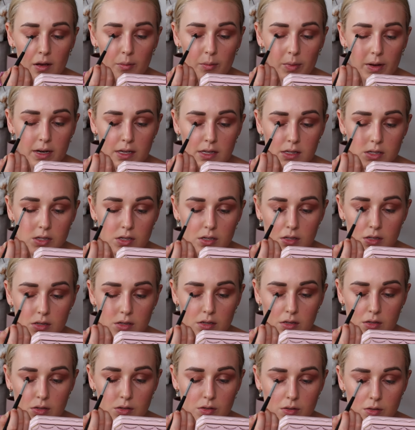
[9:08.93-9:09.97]
but it's
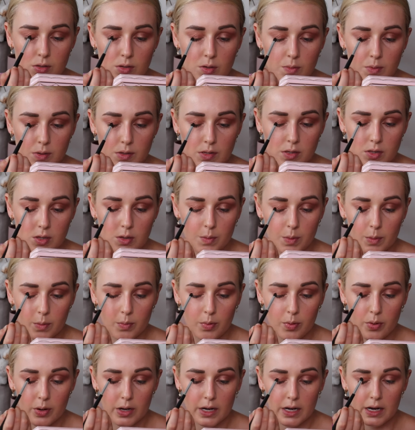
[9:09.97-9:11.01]
just super, super
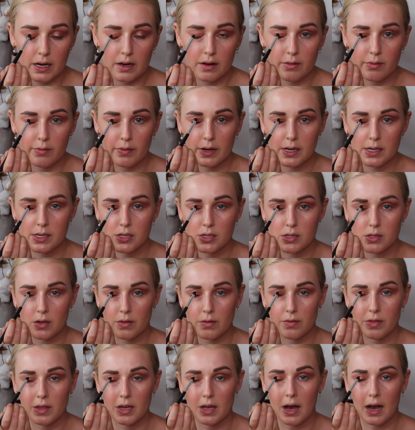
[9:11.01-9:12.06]
pretty. It finishes
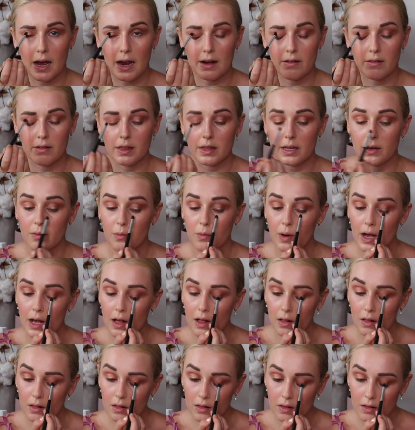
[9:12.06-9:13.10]
off the eye really
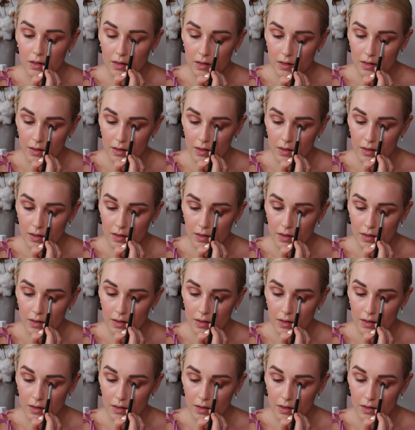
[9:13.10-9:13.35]
well.